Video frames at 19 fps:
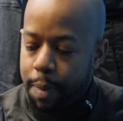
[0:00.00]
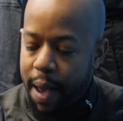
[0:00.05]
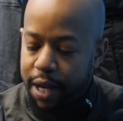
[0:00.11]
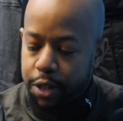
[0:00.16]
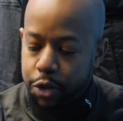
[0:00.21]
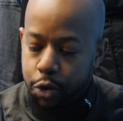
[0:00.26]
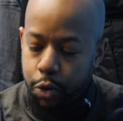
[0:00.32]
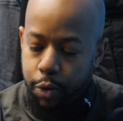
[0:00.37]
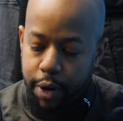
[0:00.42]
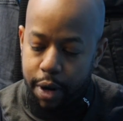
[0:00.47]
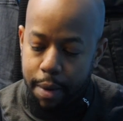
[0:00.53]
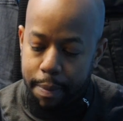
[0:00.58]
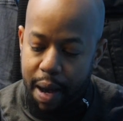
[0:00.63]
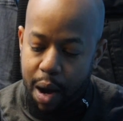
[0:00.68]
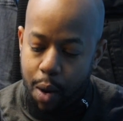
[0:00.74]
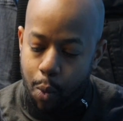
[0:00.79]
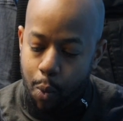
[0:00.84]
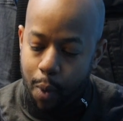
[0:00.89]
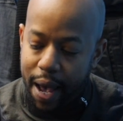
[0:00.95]
backstory
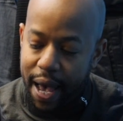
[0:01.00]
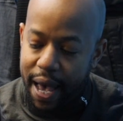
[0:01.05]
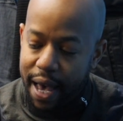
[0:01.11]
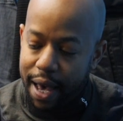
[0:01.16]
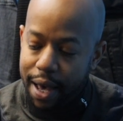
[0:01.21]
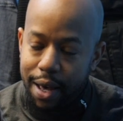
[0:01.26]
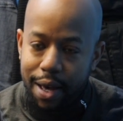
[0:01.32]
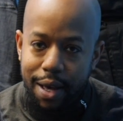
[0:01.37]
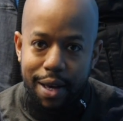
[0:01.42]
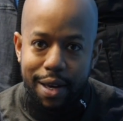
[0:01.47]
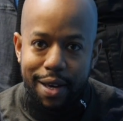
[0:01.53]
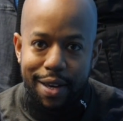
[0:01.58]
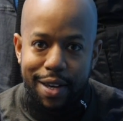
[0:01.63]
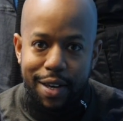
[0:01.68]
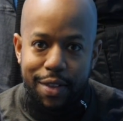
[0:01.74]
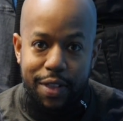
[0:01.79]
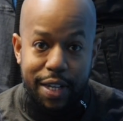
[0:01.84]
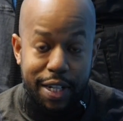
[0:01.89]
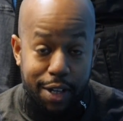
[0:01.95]
about where
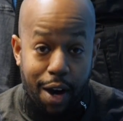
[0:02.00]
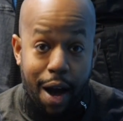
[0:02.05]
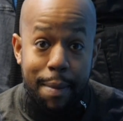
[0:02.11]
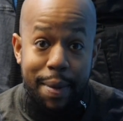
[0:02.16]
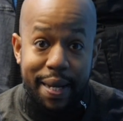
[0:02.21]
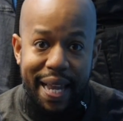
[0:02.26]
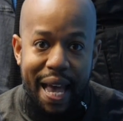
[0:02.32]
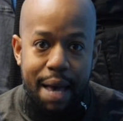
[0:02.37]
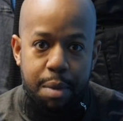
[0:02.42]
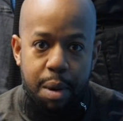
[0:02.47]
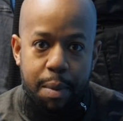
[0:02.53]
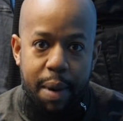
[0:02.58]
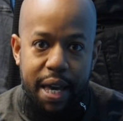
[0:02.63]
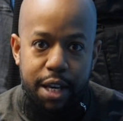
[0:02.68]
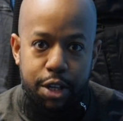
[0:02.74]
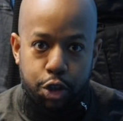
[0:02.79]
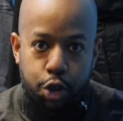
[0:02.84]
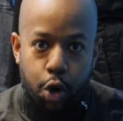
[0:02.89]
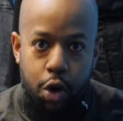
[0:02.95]
the Diamond
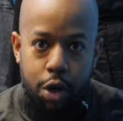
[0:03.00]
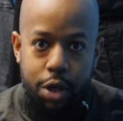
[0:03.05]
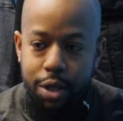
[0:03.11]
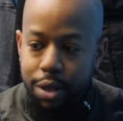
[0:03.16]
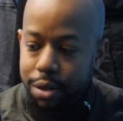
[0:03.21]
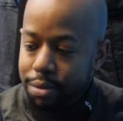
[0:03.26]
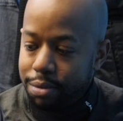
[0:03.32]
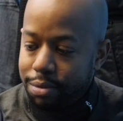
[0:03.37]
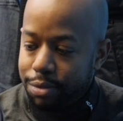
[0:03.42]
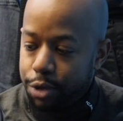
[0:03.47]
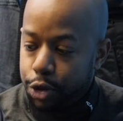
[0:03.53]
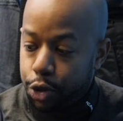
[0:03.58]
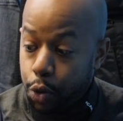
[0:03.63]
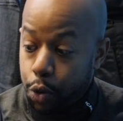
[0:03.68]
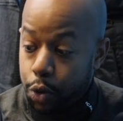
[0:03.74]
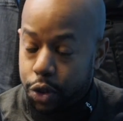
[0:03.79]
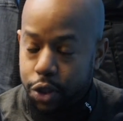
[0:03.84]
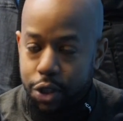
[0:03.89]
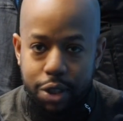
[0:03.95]
MMA Jock
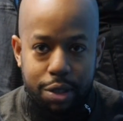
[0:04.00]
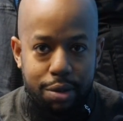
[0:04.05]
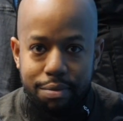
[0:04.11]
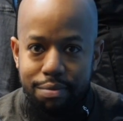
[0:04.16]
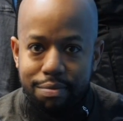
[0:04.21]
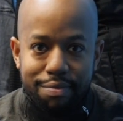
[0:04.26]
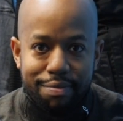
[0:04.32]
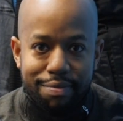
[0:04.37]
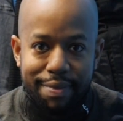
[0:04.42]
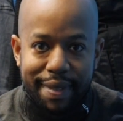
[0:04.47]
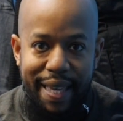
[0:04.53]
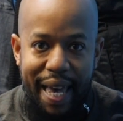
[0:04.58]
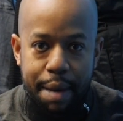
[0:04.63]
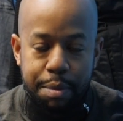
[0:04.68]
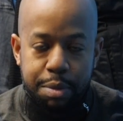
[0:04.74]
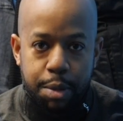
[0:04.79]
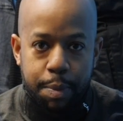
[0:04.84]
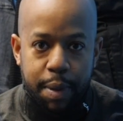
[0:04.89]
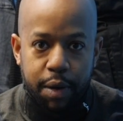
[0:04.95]
shorts
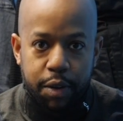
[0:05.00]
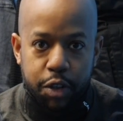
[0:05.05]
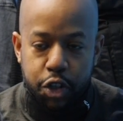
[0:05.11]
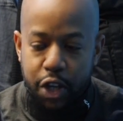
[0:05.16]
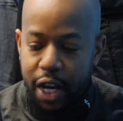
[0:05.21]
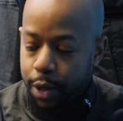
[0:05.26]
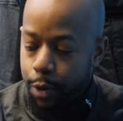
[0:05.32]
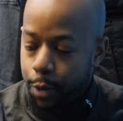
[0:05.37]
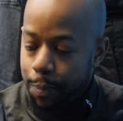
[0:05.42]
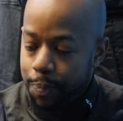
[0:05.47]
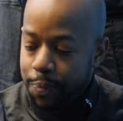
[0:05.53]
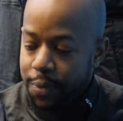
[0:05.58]
came to be on the channel.